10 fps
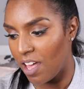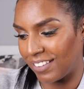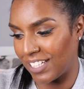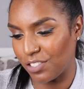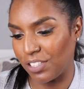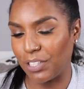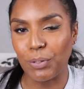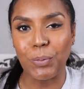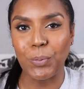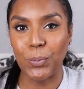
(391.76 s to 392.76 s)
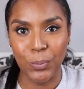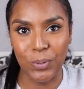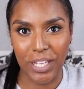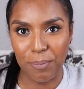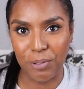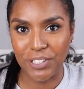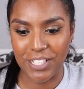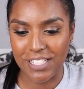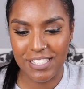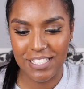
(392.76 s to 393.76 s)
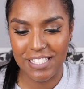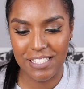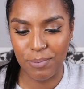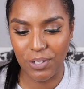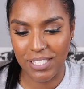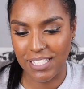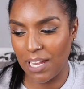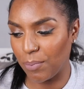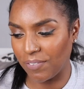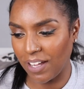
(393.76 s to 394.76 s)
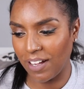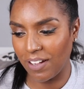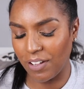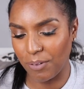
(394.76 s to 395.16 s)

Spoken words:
Literally all their products smell the same with that